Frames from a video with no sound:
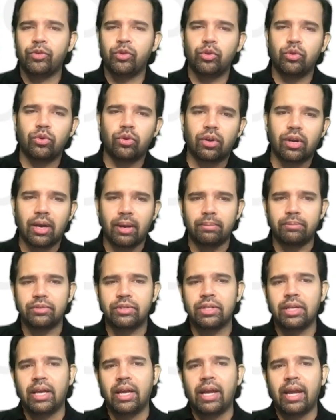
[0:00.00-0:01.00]
you know
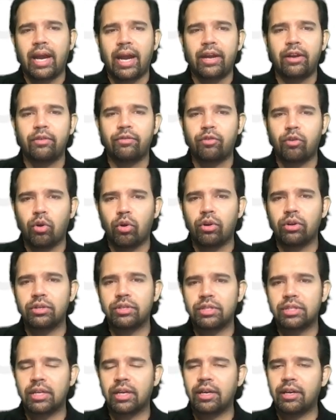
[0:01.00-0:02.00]
comes and of
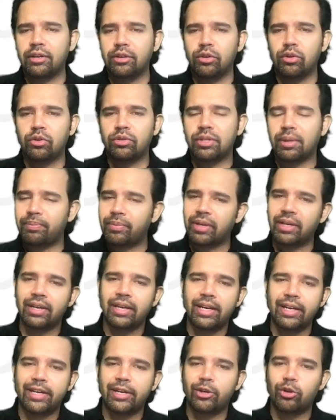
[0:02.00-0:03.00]
course uh, you know something
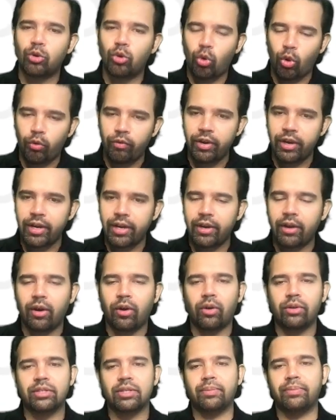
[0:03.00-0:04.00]
related to COVID
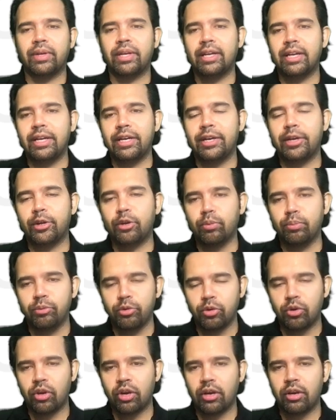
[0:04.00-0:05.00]
or something related to
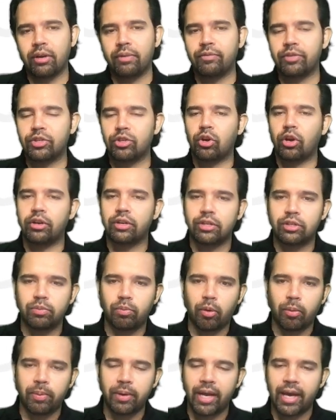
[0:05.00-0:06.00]
Mucor which got its
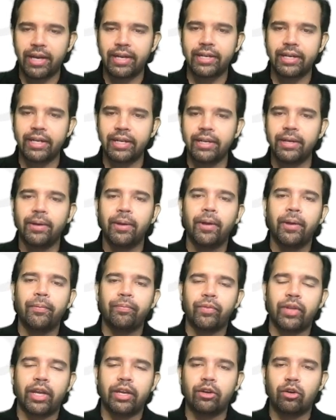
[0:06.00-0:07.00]
popularity
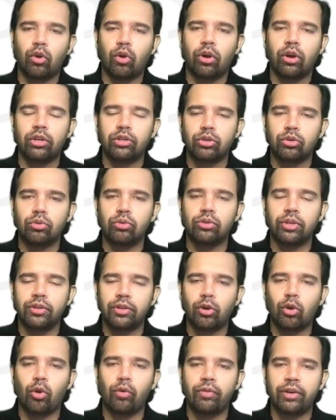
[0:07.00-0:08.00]
in uh, through in the
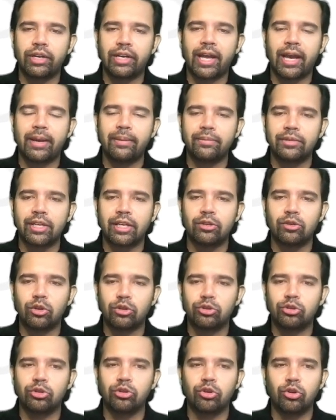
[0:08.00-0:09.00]
COVID times has
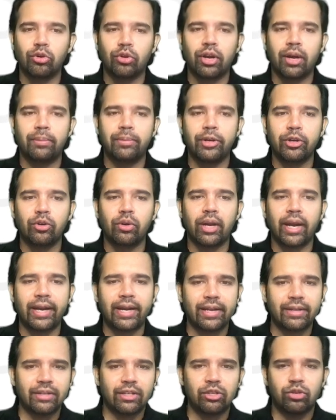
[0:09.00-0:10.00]
also you know come into light,
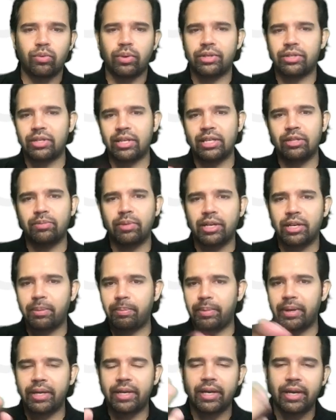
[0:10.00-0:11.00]
and this question has been
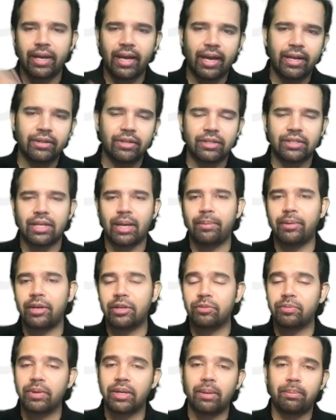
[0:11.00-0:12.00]
repeated, and this time it
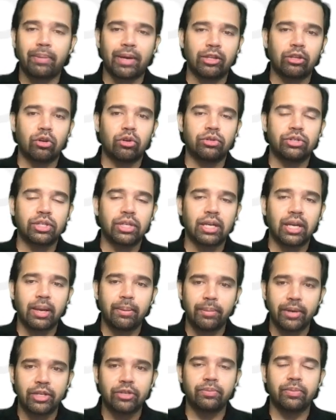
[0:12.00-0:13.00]
has been a pathological
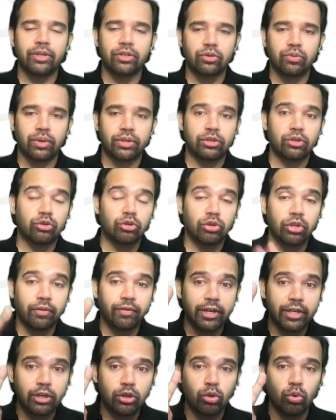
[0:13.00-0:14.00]
image-based question. So there
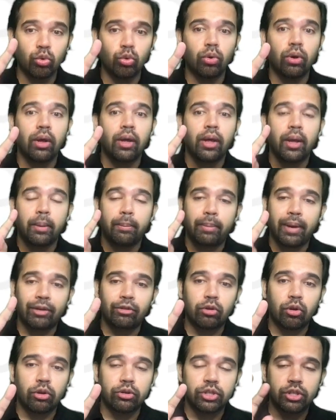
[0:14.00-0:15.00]
were two
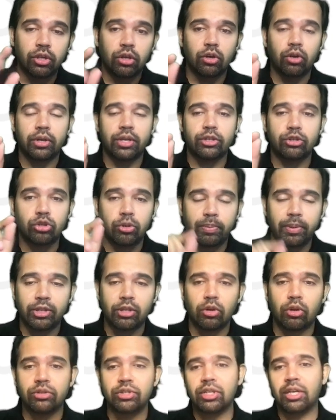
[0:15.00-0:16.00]
pathological or
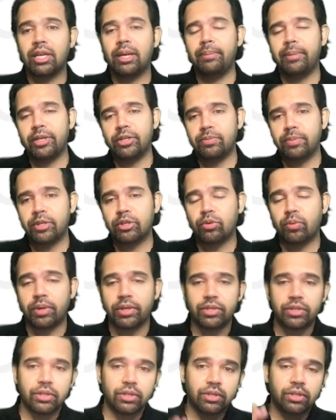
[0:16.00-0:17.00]
histopathological image-based
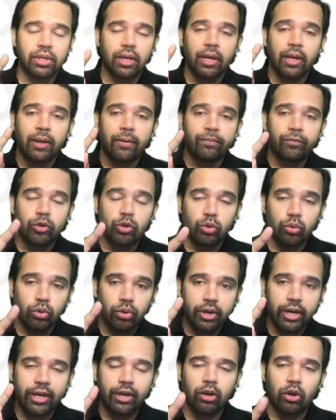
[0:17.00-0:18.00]
questions, two
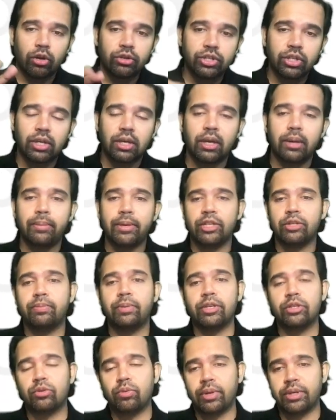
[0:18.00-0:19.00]
radiological
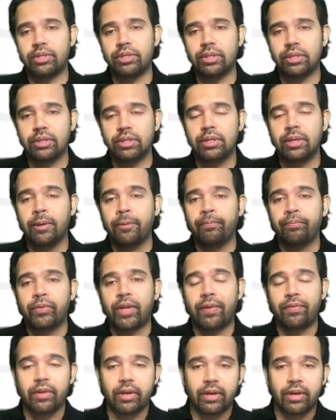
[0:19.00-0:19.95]
image-based questions, and